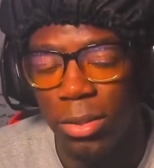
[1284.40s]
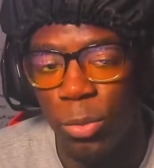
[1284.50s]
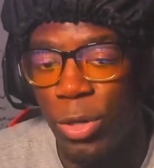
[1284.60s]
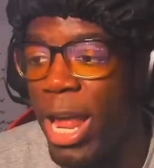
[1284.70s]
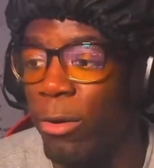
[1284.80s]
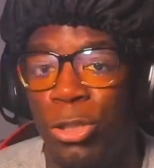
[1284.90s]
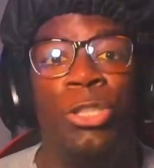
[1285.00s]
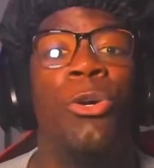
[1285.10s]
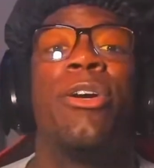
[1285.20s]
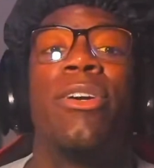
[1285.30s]
We're now
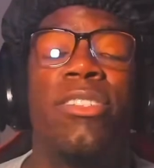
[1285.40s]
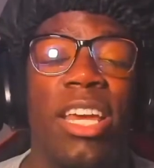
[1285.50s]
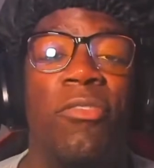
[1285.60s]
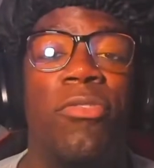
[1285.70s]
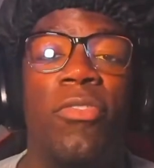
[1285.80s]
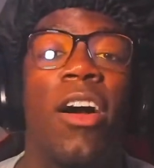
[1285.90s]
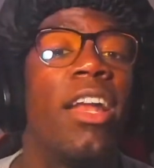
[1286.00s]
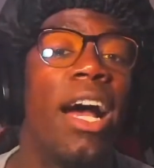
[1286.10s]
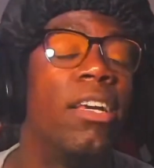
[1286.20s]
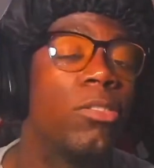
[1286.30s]
juniors in
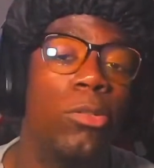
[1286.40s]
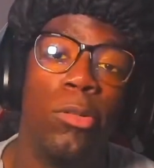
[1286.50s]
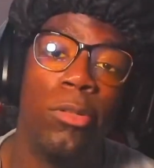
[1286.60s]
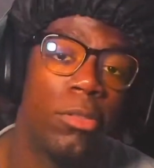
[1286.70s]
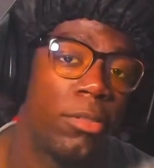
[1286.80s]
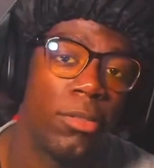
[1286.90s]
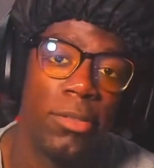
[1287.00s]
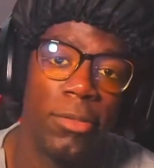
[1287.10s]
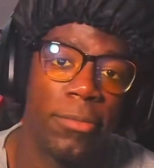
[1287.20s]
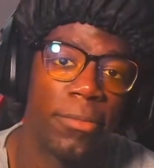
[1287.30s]
fucking high school.
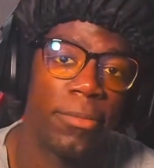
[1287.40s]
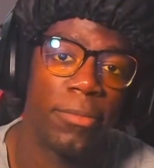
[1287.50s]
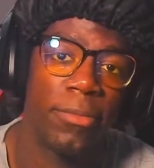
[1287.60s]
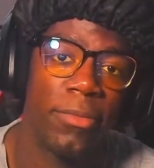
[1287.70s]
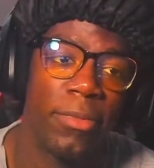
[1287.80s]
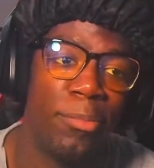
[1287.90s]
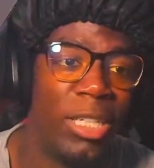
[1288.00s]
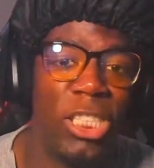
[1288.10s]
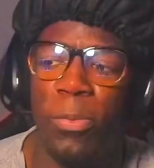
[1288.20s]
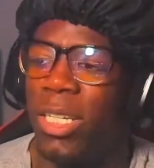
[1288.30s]

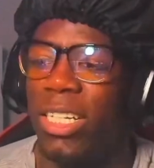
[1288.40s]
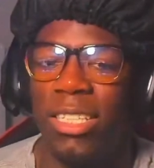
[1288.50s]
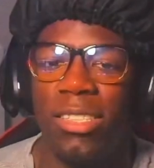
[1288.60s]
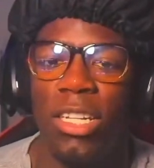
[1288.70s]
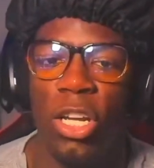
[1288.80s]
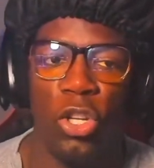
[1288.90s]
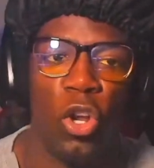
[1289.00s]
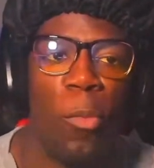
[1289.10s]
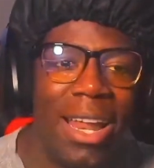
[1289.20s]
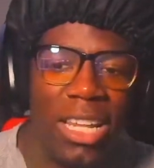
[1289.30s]
But just because
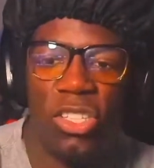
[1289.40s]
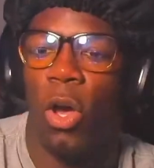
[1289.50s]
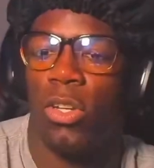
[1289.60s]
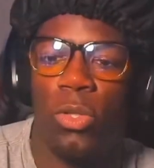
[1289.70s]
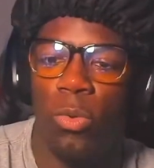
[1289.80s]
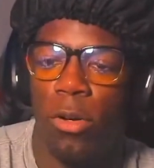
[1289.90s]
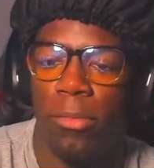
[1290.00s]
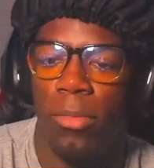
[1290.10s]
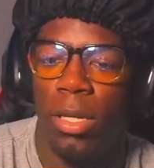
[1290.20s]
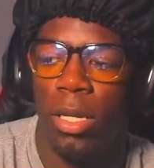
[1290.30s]
nobody talked to
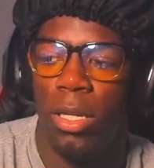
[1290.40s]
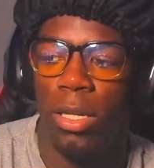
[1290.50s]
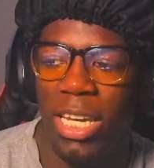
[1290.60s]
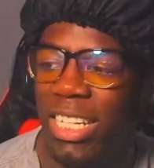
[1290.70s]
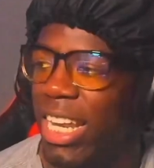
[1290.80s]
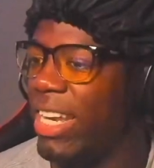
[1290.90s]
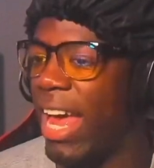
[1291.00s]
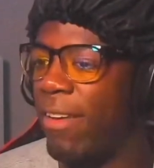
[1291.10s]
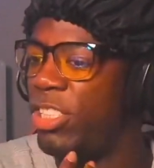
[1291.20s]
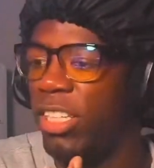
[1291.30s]
him, he didn't
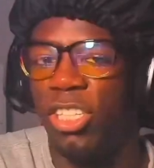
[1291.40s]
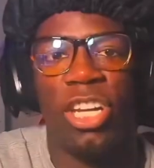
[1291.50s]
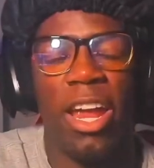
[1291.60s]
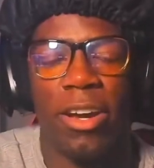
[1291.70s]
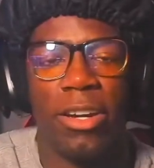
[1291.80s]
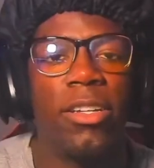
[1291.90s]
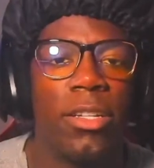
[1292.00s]
have shit to share.